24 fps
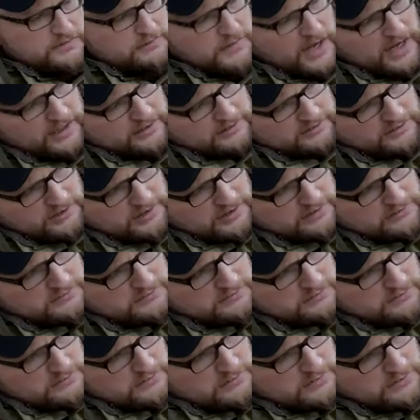
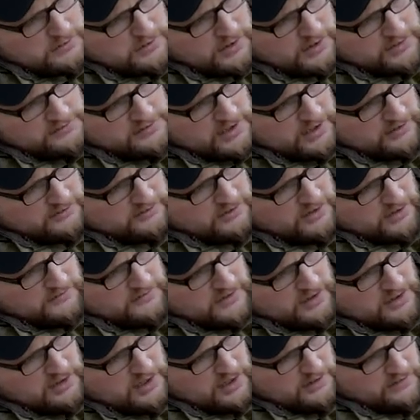magazine, index it in
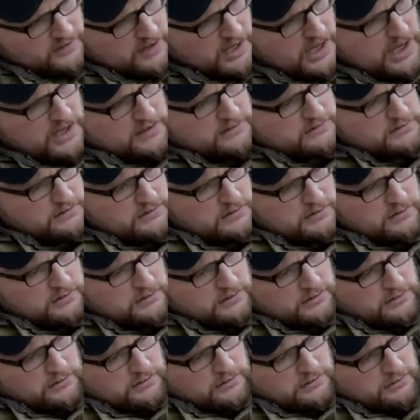there like that.
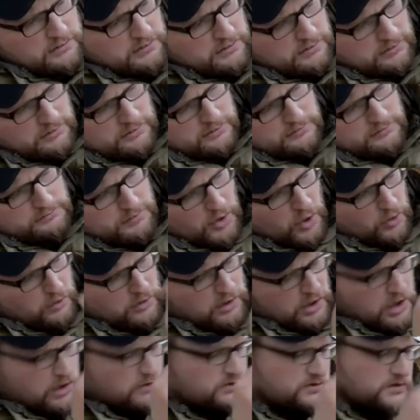Bolt
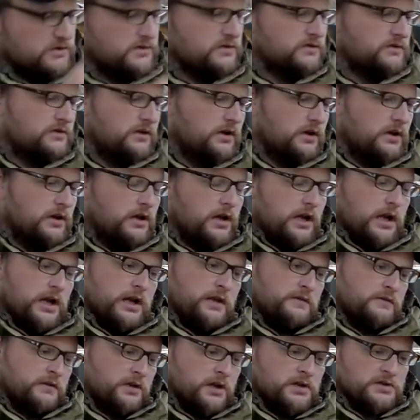closes,
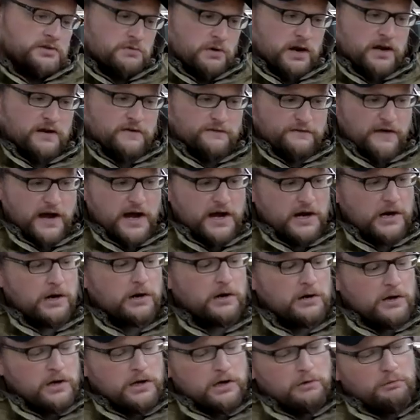and the gun's ready to fire.
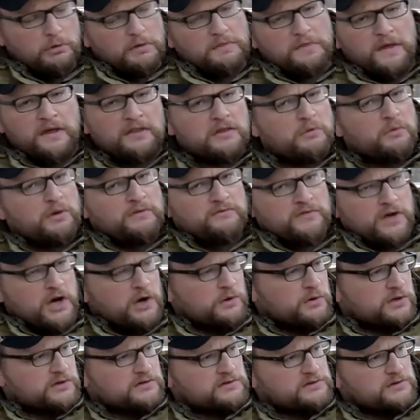One thing that we've
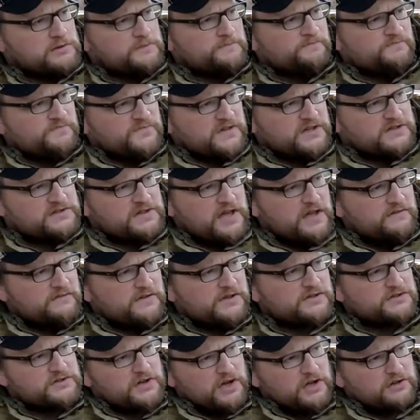noticed is that
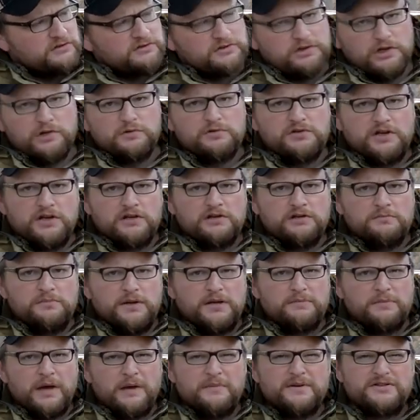these guns do tend to
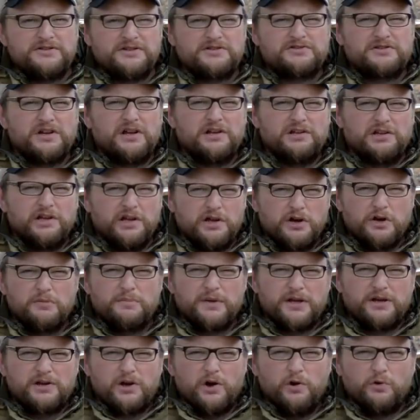be maybe just a little
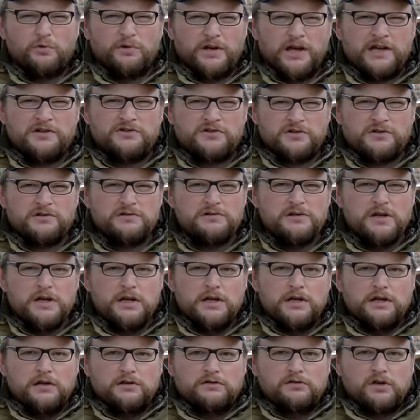bit cold-natured.
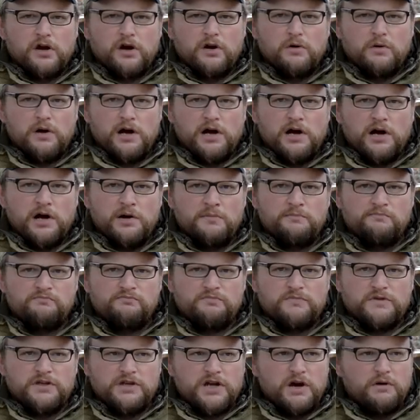So,
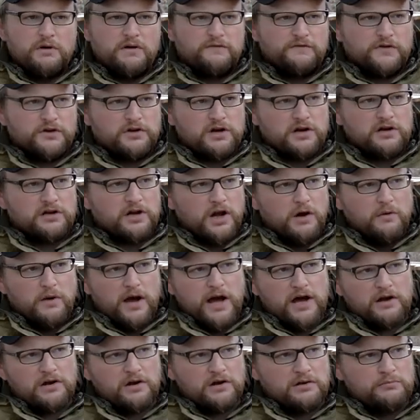you know, if you're going to go
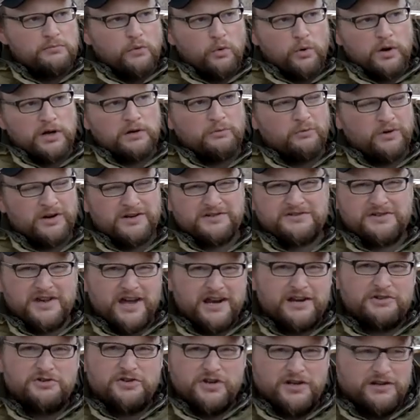out on a morning when it's
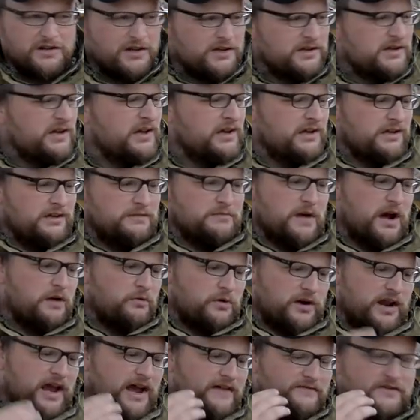kind of chilly, you might
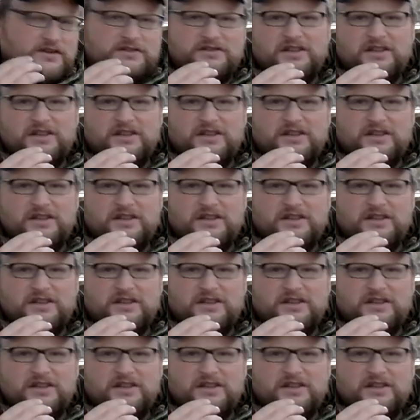want to have this